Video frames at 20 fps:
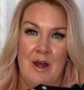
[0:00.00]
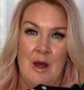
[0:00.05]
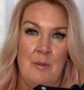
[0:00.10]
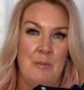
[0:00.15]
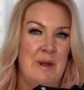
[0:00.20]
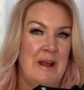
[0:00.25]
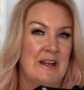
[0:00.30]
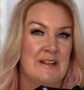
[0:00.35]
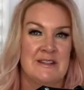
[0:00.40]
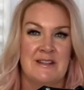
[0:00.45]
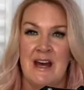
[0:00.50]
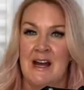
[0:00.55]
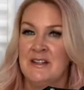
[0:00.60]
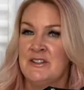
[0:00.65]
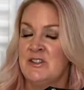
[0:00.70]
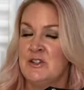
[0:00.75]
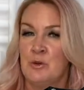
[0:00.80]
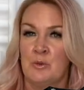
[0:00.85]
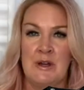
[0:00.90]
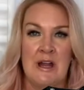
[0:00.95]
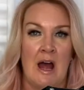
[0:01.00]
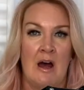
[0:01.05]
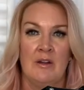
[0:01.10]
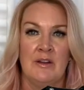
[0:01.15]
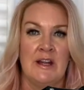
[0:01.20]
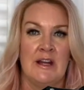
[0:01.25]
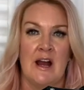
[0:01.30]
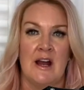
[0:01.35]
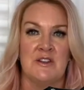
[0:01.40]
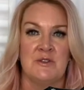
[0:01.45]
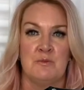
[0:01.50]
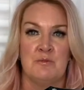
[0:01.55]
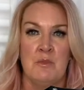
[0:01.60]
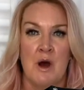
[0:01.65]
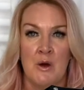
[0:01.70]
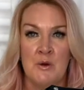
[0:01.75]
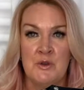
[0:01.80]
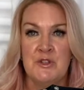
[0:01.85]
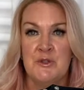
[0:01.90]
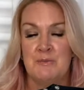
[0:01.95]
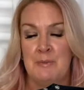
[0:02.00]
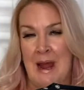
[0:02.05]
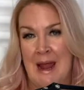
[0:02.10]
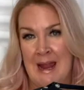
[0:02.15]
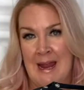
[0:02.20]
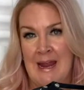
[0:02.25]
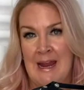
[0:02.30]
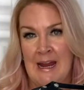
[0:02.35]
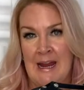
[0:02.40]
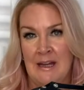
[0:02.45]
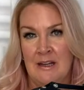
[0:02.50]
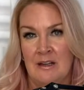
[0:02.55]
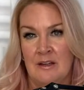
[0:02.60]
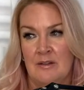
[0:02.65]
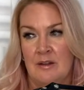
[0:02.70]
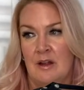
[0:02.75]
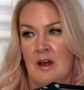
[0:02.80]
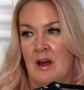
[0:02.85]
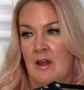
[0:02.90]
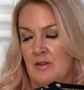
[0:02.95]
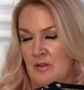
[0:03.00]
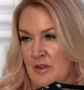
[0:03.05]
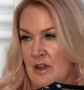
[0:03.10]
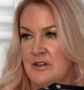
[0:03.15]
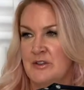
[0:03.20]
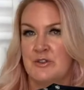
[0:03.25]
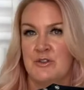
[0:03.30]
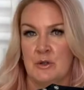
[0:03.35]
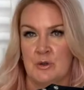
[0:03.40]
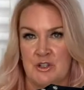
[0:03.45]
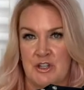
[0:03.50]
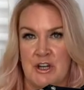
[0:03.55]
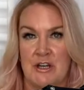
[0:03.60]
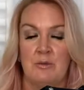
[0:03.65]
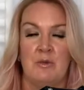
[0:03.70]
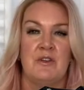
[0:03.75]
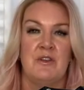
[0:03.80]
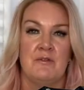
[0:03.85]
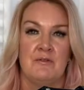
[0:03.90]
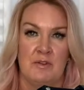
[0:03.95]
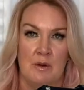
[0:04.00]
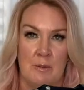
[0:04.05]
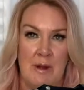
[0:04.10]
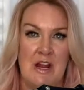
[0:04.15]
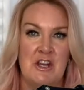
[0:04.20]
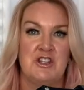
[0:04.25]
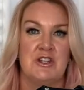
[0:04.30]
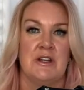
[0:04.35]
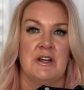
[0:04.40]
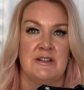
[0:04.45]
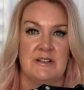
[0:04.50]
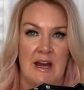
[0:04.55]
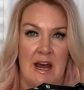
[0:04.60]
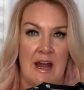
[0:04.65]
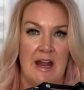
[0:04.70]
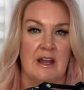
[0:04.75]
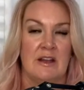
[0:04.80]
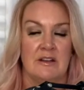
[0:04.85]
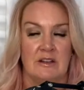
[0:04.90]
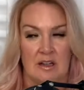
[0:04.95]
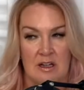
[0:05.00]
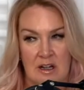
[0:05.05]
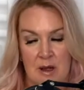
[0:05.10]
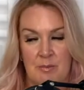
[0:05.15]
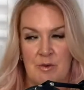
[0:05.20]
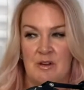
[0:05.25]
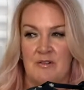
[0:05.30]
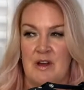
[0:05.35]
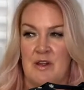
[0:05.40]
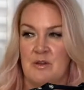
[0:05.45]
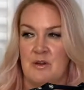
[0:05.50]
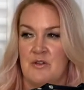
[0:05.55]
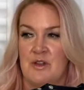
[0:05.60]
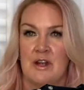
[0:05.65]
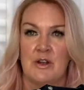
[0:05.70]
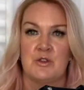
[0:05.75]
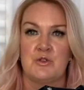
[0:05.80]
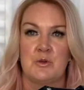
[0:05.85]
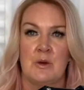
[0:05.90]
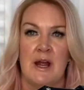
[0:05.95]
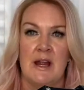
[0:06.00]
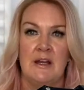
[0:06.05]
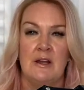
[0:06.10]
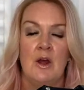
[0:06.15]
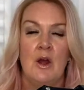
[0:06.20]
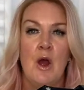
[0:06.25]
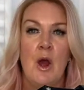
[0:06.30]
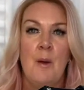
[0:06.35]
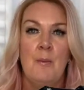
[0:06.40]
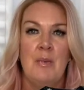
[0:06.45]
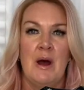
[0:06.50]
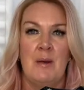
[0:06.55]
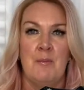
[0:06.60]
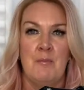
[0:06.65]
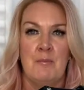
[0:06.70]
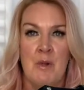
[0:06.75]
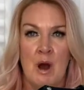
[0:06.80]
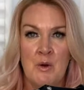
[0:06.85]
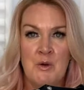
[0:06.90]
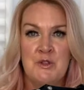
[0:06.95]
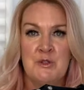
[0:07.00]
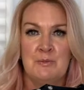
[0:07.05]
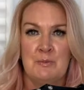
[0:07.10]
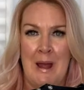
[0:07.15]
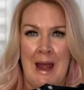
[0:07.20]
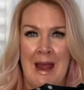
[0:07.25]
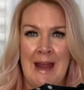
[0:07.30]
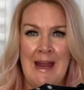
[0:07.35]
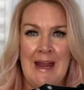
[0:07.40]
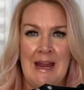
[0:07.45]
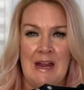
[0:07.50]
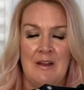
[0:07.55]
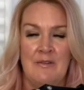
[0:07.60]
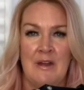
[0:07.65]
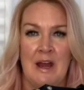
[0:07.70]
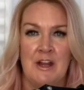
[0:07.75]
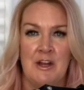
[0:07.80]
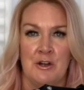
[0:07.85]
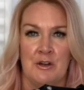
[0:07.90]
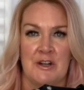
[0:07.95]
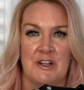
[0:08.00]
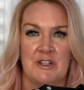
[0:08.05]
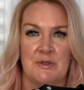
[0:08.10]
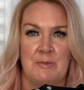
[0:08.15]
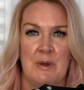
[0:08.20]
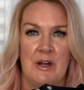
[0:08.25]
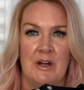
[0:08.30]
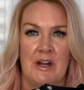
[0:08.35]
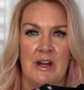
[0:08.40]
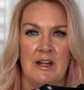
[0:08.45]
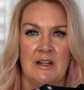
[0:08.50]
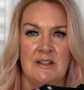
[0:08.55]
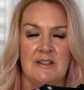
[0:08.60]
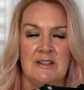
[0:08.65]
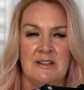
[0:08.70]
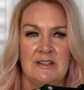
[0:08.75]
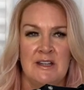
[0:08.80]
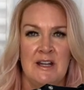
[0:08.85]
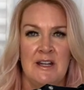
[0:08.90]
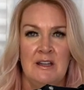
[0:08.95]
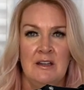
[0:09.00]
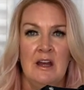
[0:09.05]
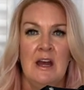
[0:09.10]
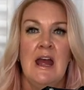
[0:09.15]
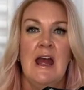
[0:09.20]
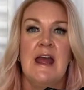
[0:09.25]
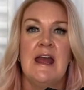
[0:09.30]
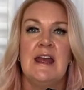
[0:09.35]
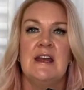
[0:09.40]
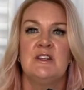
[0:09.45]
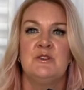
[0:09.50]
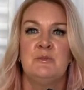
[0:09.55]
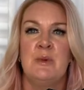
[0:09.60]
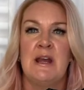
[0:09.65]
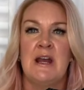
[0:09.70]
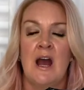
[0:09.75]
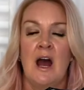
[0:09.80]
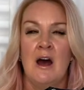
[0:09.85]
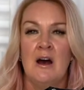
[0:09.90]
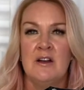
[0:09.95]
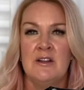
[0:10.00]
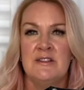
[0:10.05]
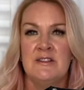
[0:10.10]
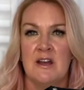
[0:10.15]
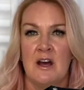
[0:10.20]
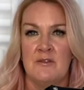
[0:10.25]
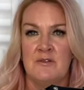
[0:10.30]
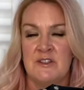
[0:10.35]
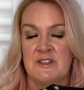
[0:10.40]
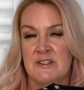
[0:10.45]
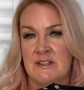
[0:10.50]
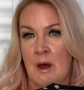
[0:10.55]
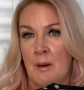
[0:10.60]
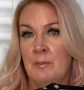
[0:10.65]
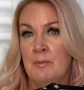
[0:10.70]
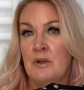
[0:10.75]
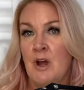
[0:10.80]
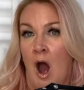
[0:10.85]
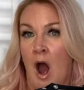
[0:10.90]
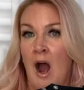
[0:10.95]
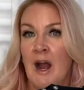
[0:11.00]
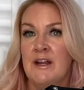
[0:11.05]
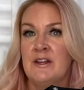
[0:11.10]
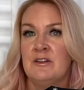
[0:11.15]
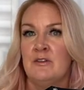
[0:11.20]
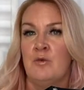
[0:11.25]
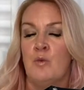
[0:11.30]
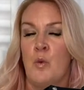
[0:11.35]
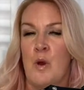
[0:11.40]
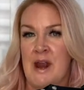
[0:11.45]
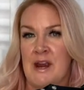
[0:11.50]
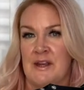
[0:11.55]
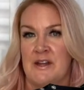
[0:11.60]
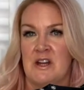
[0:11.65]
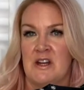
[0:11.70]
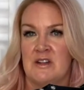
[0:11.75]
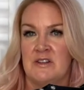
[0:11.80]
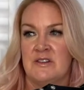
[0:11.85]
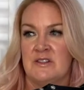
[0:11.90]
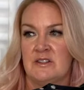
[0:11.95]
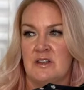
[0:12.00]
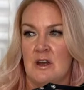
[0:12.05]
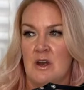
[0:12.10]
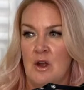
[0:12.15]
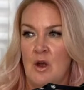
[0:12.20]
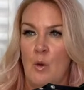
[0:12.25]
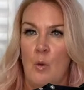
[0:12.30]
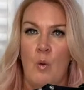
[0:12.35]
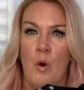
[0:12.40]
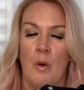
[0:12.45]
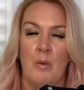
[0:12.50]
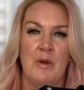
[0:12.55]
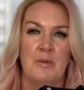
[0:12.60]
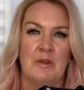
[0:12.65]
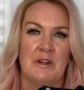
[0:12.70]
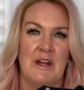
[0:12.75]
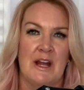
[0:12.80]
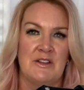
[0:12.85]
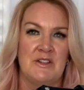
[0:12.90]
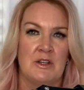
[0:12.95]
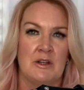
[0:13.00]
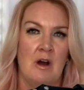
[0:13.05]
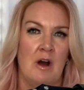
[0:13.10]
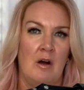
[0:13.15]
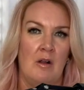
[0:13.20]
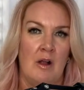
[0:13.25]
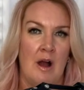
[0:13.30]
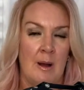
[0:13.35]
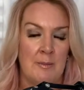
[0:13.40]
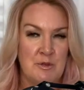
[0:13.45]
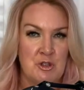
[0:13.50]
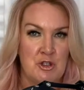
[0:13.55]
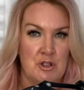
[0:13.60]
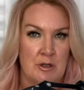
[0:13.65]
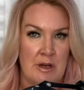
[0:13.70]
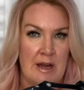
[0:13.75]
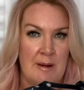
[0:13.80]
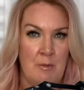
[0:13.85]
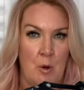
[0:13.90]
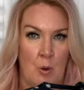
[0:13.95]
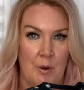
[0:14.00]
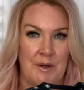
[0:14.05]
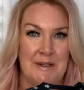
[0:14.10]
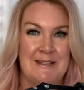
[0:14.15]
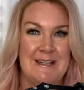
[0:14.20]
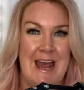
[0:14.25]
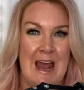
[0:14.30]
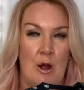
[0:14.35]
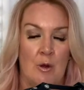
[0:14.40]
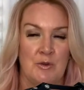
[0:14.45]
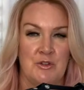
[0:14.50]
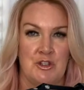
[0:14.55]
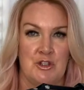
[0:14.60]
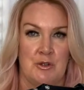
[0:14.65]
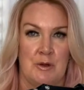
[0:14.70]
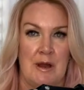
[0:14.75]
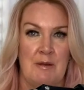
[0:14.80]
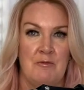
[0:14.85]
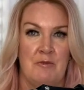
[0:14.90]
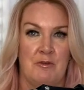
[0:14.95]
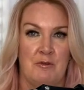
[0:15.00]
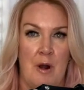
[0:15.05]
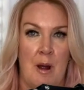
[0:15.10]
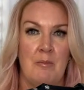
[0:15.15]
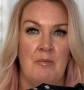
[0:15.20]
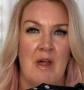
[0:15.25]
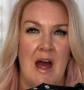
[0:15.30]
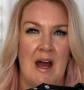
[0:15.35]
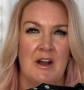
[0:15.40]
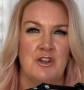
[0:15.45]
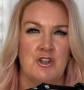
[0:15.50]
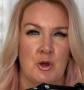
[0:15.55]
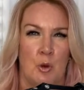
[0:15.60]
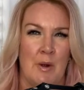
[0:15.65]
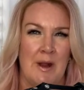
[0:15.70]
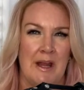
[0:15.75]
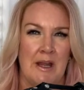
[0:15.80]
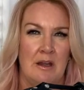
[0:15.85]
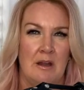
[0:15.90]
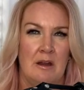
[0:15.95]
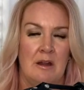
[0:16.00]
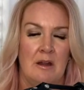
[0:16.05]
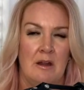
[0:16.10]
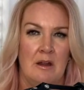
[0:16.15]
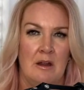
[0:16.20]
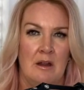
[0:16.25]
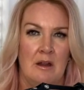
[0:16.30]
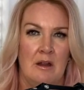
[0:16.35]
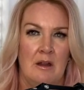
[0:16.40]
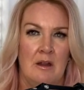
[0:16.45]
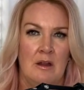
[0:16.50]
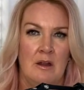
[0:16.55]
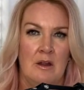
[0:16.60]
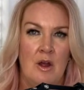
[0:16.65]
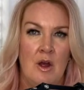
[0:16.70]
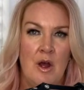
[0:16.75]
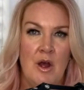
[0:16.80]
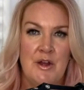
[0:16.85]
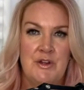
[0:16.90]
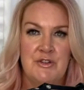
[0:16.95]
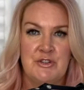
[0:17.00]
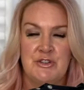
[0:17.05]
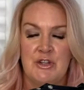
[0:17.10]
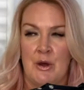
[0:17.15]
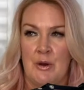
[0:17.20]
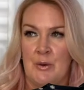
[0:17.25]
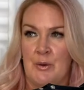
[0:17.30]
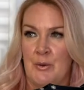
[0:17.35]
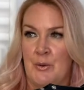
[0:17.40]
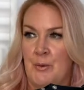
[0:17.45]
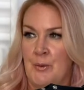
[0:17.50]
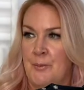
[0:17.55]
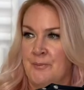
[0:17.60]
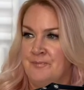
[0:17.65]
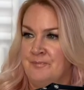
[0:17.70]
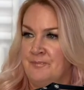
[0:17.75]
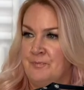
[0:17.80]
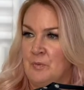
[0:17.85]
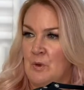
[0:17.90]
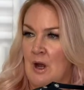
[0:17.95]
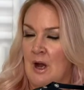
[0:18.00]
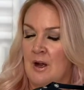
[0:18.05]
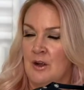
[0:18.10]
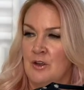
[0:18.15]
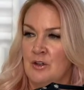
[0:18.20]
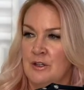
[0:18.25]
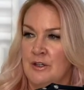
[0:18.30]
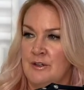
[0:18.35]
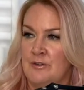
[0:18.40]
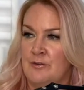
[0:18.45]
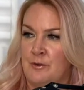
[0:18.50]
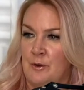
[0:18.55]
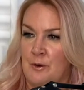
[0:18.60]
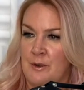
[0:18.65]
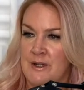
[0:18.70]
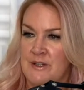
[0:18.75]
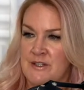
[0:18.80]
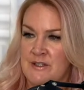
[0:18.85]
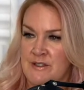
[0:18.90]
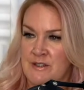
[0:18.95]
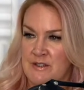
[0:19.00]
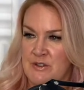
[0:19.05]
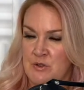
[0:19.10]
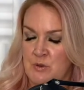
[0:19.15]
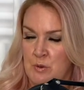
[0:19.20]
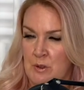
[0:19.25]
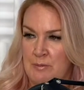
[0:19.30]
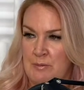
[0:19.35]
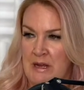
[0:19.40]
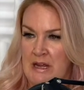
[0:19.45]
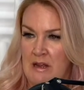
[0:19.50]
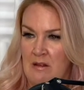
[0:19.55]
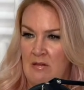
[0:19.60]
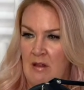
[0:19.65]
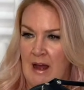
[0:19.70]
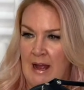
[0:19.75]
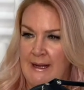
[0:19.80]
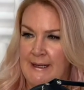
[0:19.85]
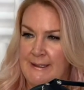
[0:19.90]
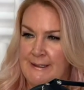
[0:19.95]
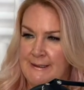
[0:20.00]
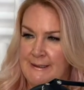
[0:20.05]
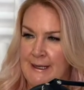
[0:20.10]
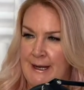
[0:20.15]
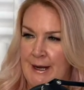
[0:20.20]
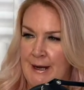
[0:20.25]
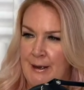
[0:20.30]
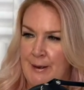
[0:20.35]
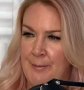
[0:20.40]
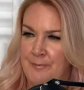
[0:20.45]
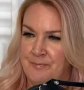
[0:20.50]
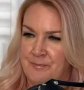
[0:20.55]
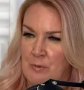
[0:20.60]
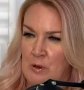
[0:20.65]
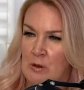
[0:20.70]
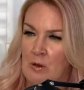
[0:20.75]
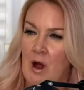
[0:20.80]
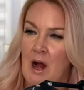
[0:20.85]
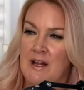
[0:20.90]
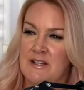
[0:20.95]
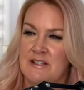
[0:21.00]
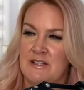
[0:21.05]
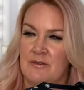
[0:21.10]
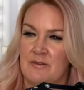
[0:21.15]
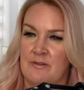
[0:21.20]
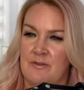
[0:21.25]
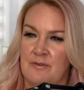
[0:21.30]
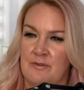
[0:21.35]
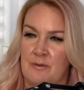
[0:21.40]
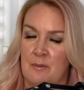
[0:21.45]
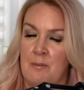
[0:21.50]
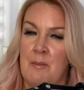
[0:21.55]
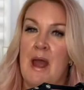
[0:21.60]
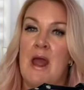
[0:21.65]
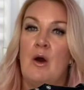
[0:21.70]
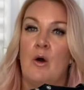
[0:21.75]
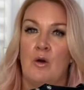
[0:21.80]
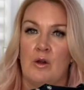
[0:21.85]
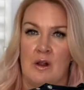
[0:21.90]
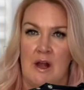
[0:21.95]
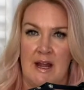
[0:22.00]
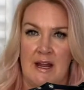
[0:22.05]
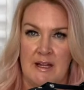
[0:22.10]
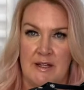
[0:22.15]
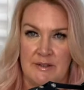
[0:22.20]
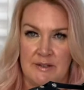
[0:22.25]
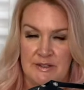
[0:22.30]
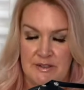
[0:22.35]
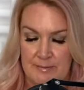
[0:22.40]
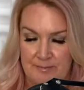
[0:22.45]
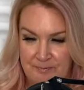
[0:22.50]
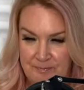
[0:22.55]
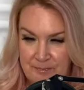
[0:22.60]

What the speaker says: Because that's the reality, guys. Most pain, other than associated with inflammation and diet and a couple of other things, right? But most pain that you're experiencing is because of some kind of weakness, what we would like to call upstream or downstream from that joint. So a good, for instance, would be like lots of male clients